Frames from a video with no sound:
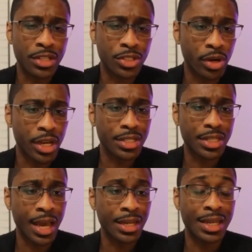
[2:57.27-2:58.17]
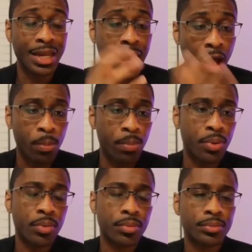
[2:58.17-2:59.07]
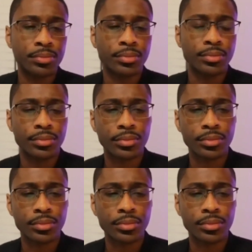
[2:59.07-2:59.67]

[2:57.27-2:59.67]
But I know that's crazy. I need help.